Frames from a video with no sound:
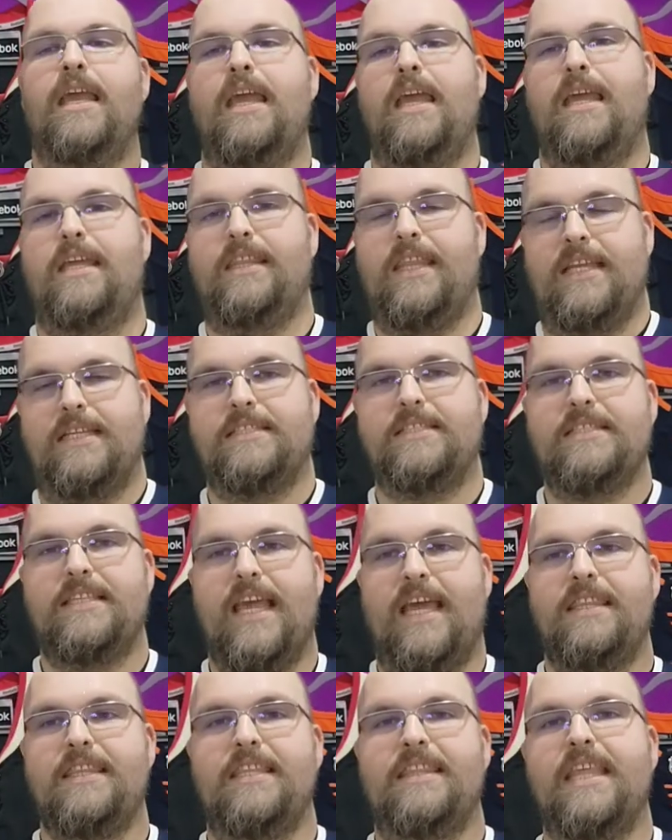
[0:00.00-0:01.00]
and they
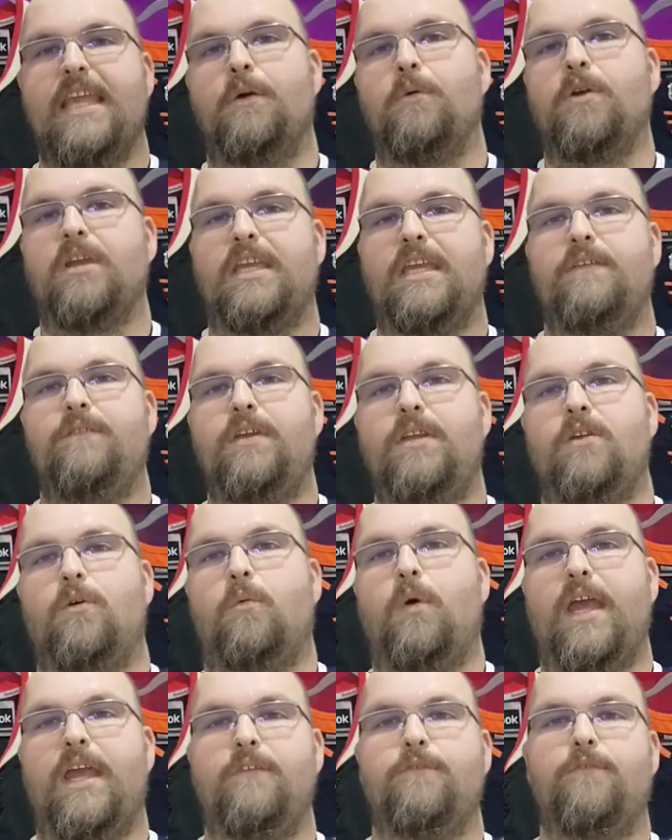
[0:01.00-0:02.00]
said that they were giving
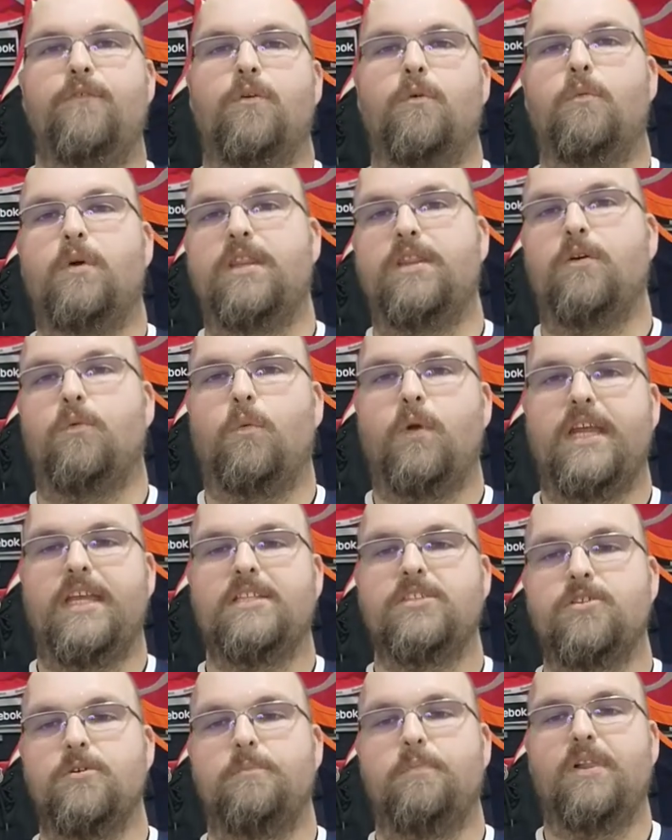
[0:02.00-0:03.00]
away for when the
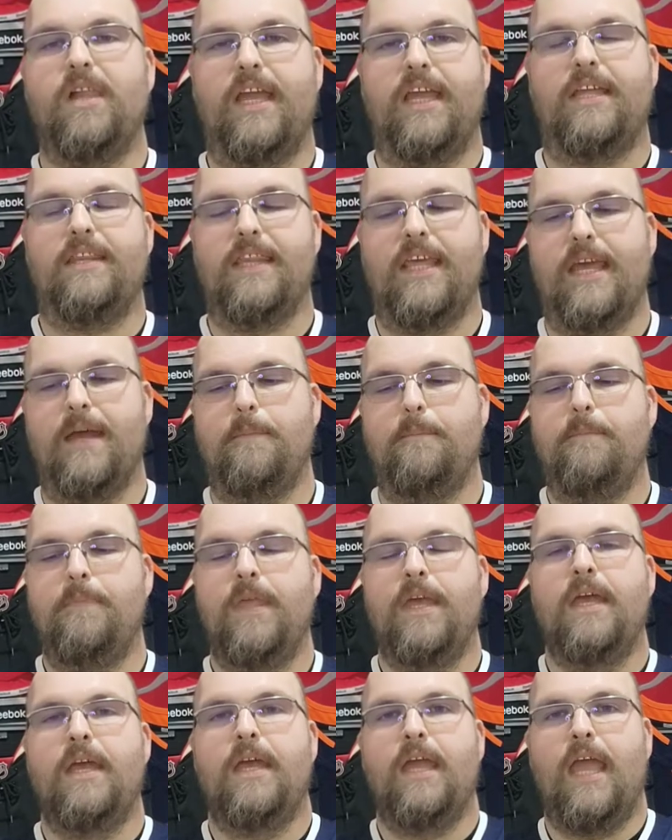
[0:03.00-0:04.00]
Wings are playing them
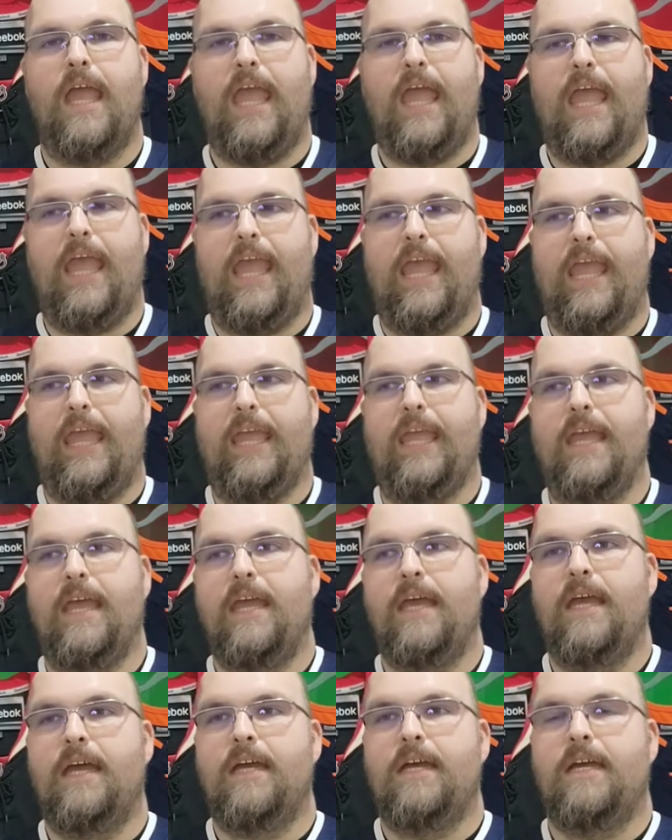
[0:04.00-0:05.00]
a
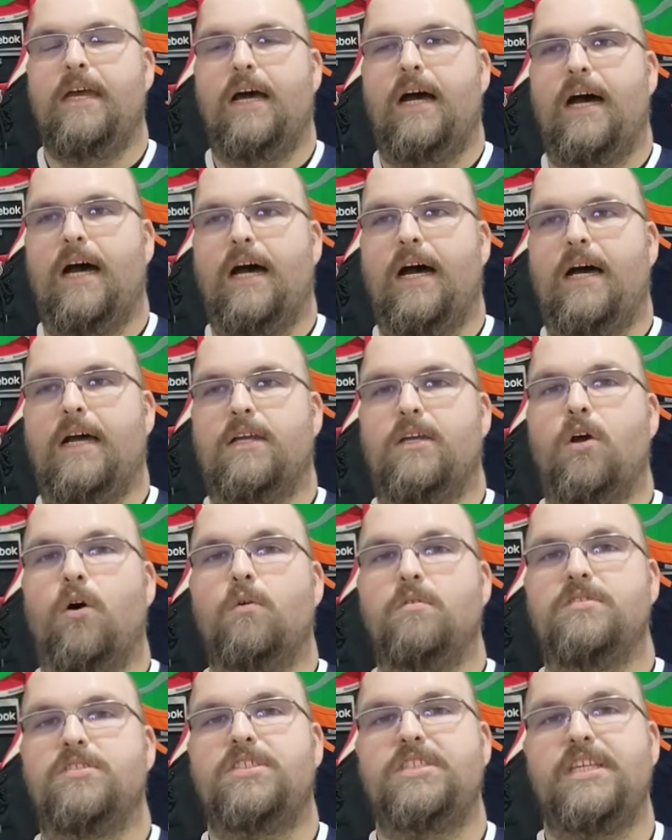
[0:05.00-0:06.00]
uh,
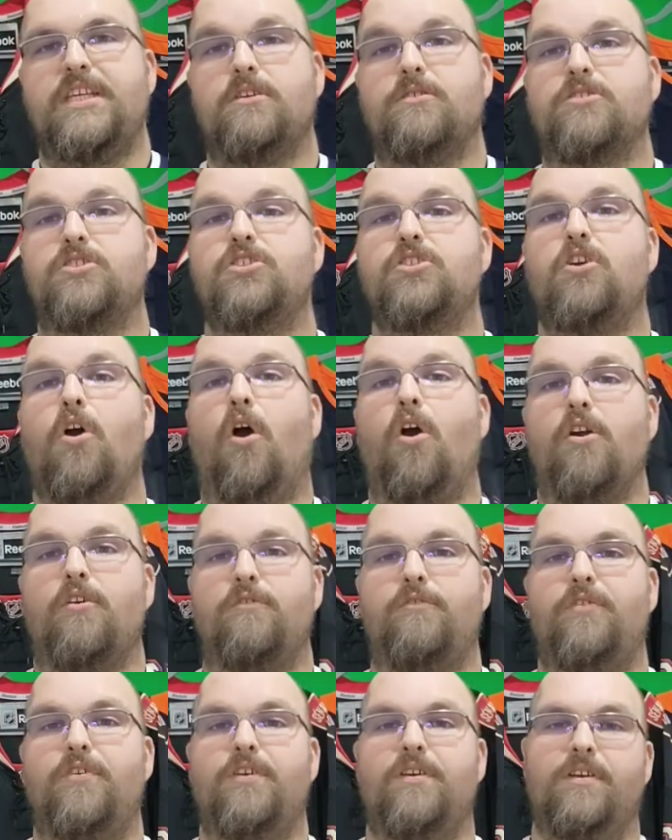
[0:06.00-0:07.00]
Golden Seal
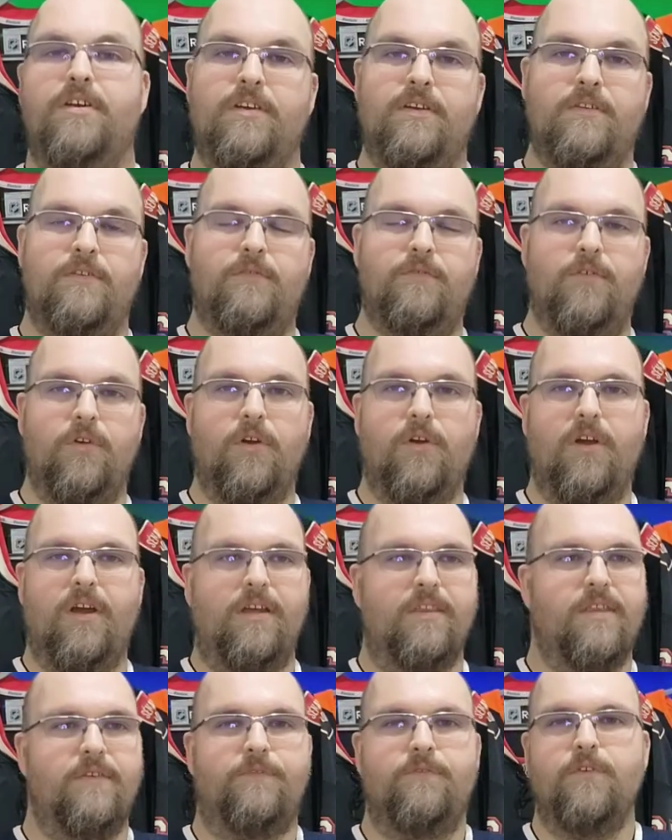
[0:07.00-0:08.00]
scarf for uh,
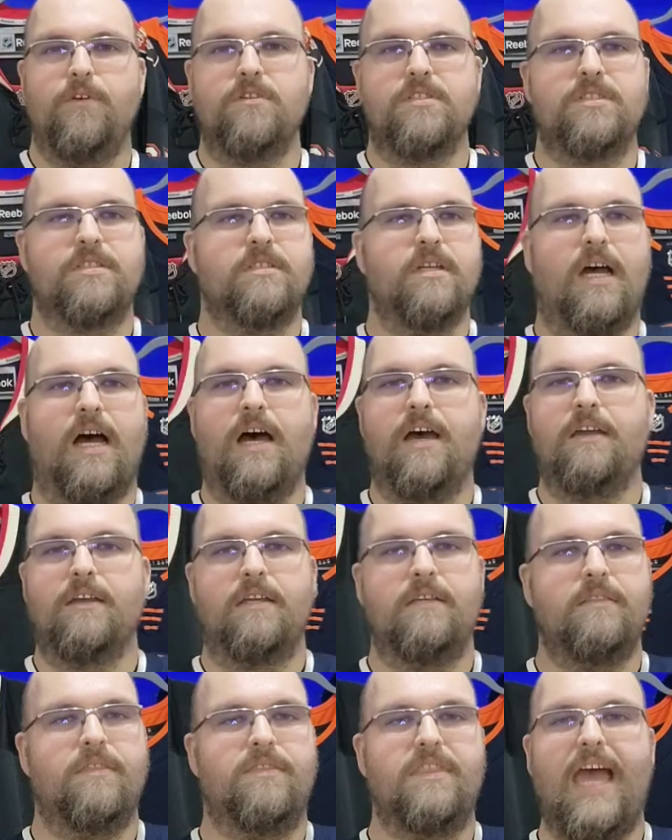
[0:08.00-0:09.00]
the first uh,
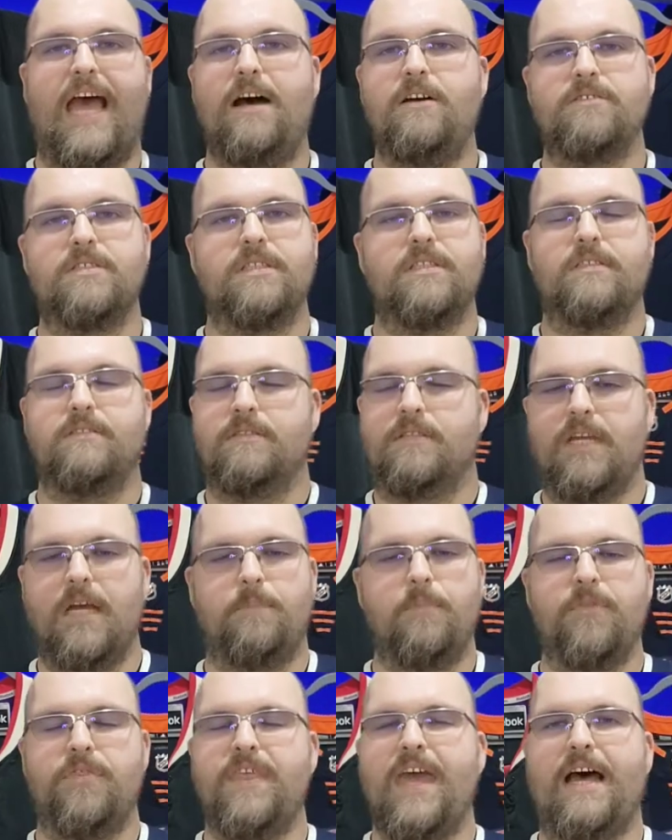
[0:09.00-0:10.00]
thousand,
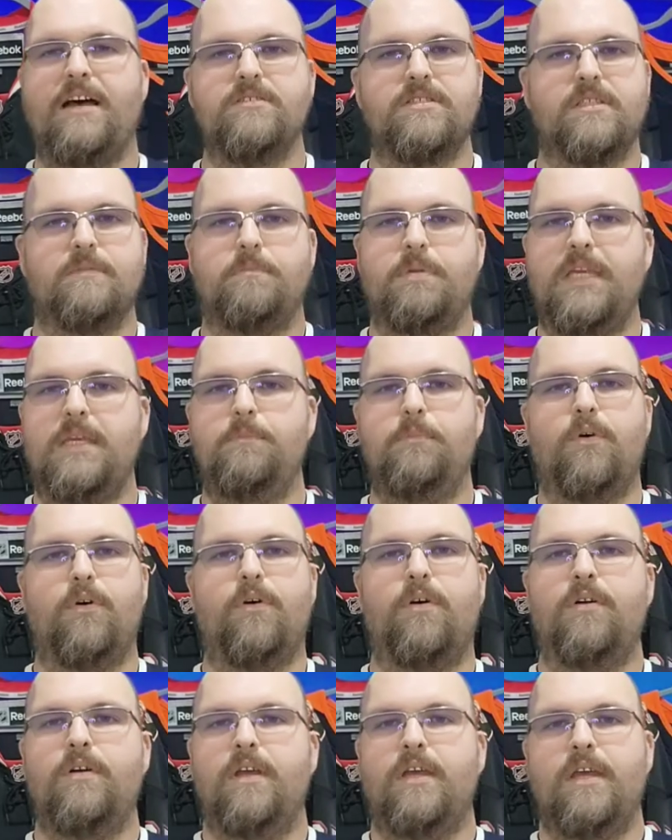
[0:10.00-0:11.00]
couple thousand
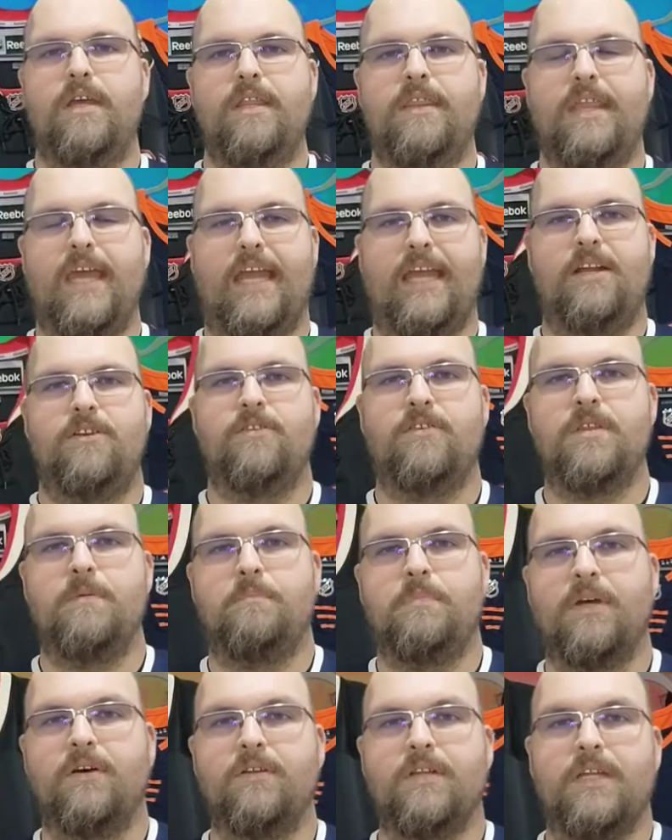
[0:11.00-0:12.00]
people that enter the
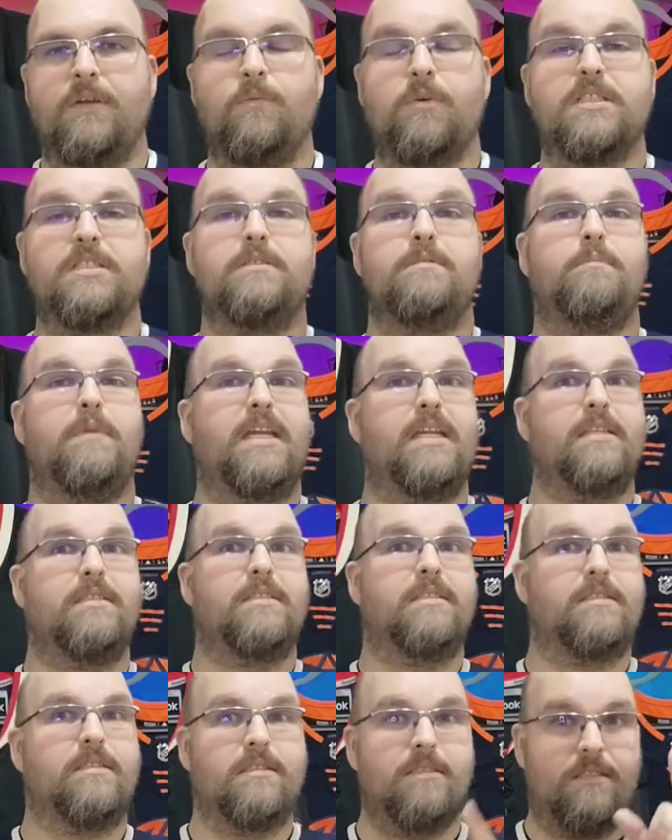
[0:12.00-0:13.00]
building, which
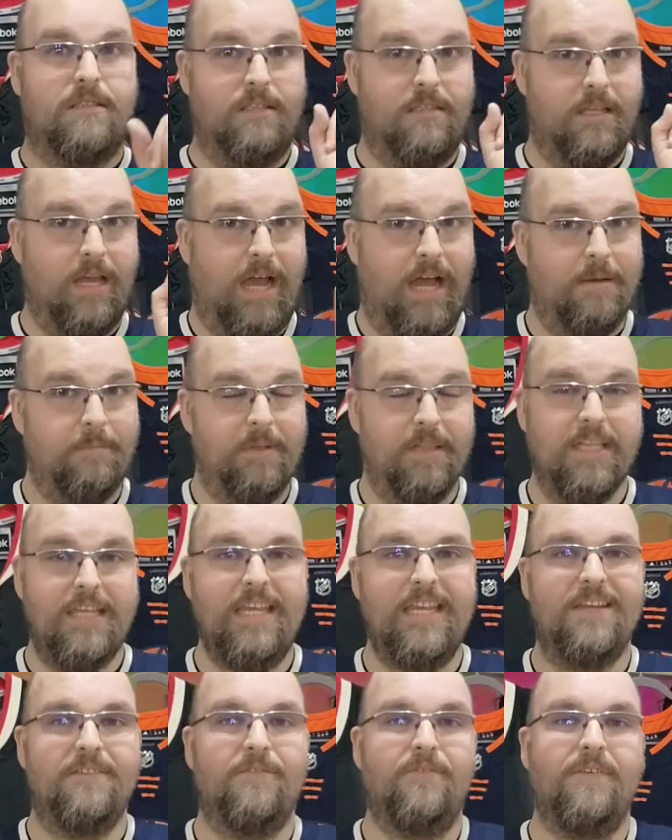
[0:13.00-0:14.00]
means, I
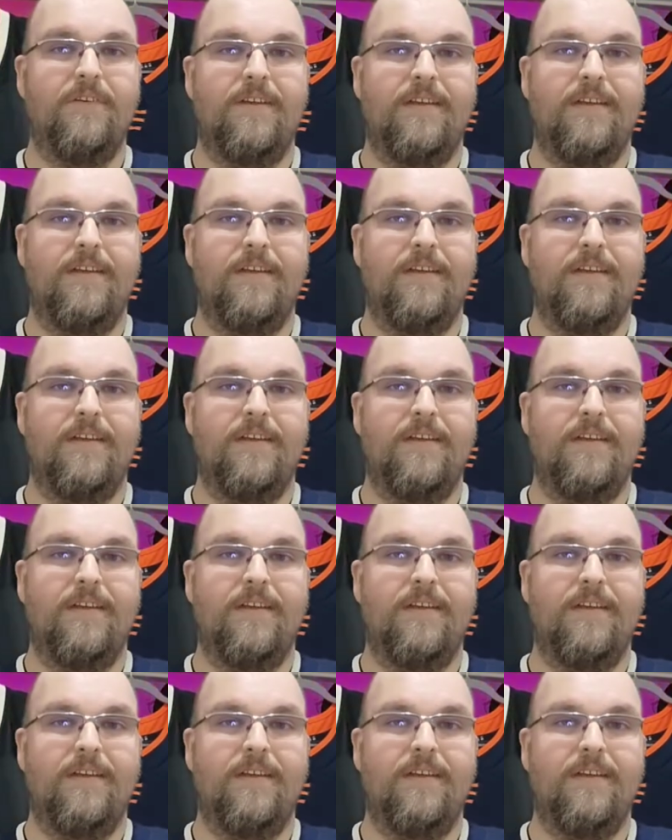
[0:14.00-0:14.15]
believe,